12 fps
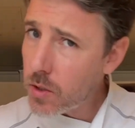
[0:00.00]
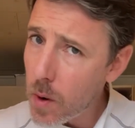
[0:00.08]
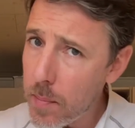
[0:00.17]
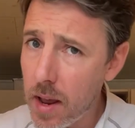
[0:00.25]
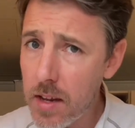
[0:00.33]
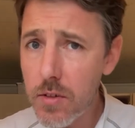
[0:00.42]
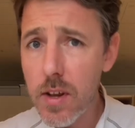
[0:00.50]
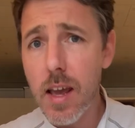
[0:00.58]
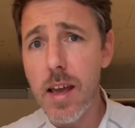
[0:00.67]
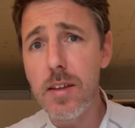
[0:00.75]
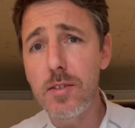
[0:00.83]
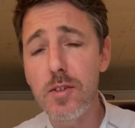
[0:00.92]
so our pastry
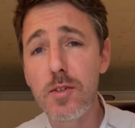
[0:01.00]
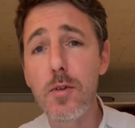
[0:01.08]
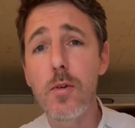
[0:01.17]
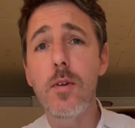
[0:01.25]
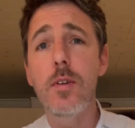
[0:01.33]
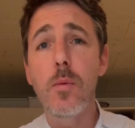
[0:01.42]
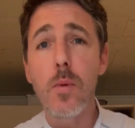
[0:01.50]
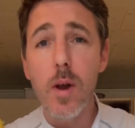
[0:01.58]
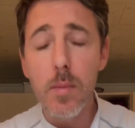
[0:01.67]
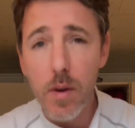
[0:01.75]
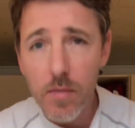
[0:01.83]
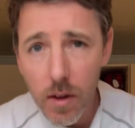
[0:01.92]
case is done. We're going
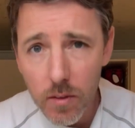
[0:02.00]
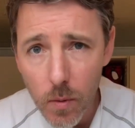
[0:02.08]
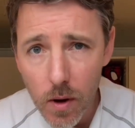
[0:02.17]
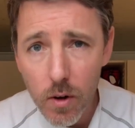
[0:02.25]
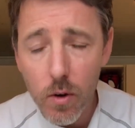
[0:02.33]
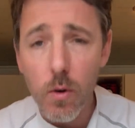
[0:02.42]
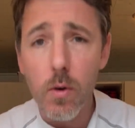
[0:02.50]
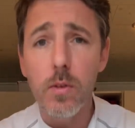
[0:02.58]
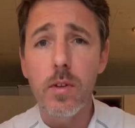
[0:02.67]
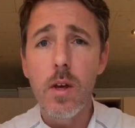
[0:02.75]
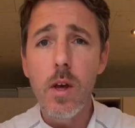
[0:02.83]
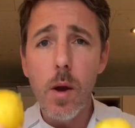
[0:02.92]
to move on to our curd.
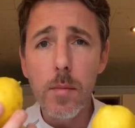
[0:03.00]
I'm